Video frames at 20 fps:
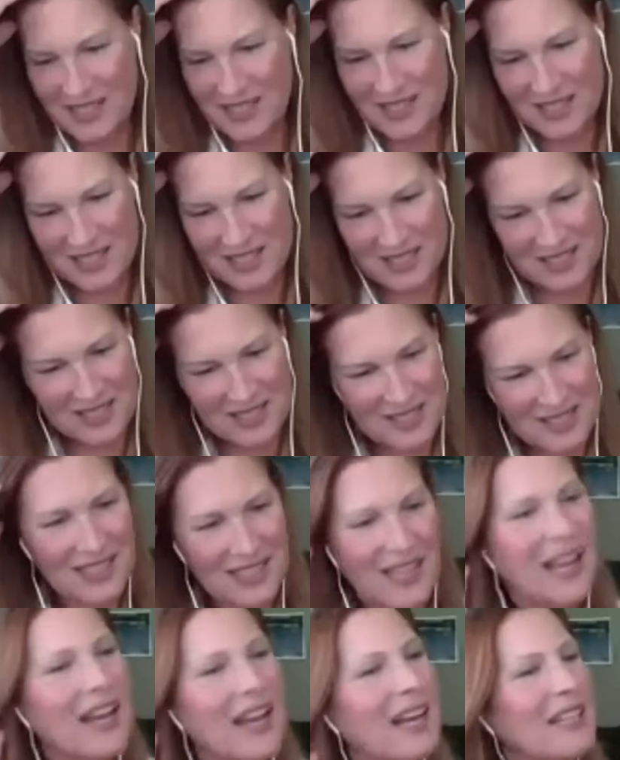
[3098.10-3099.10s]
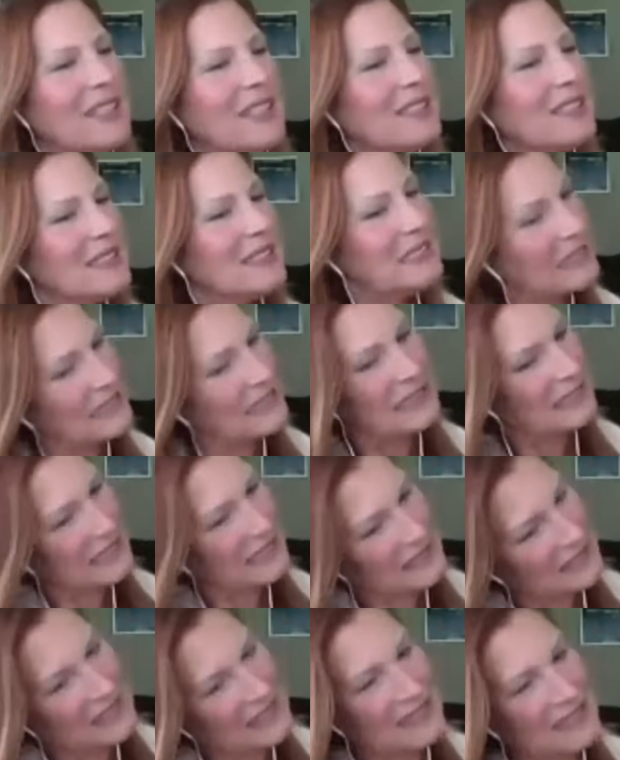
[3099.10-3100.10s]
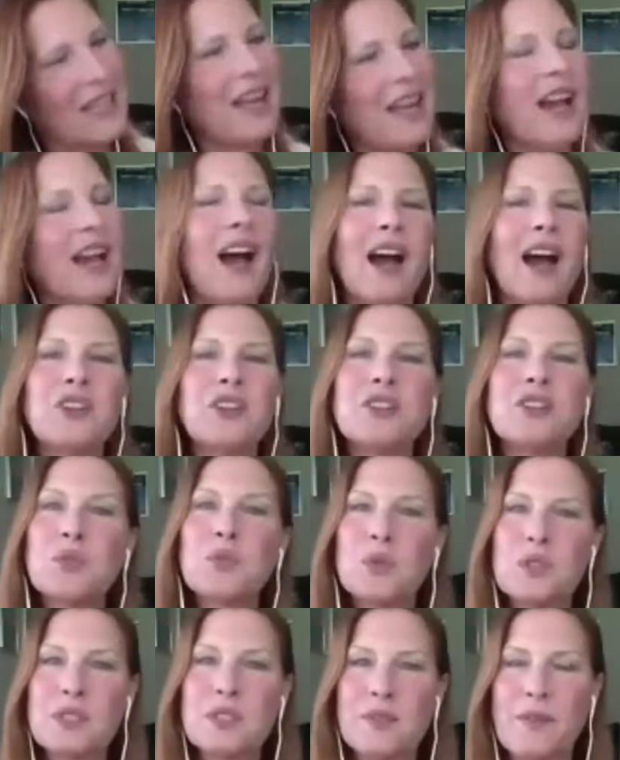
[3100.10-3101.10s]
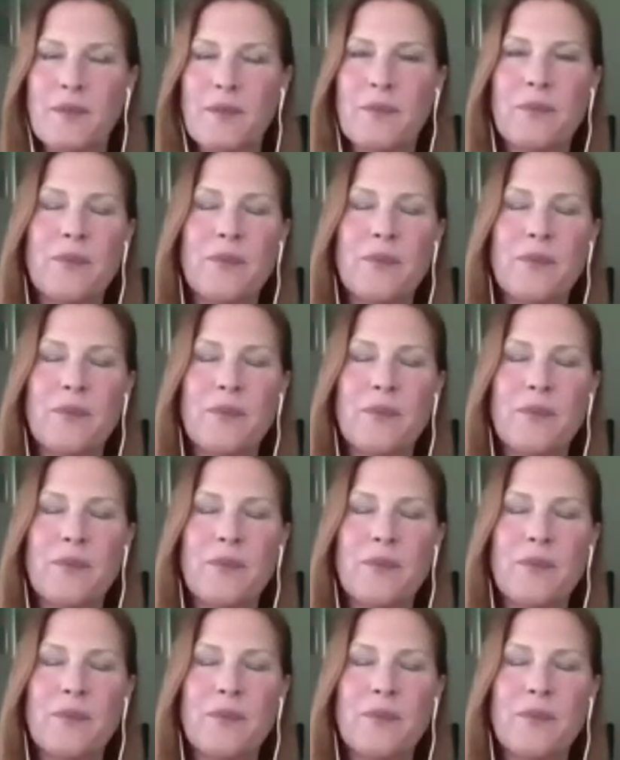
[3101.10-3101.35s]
this just oh i just was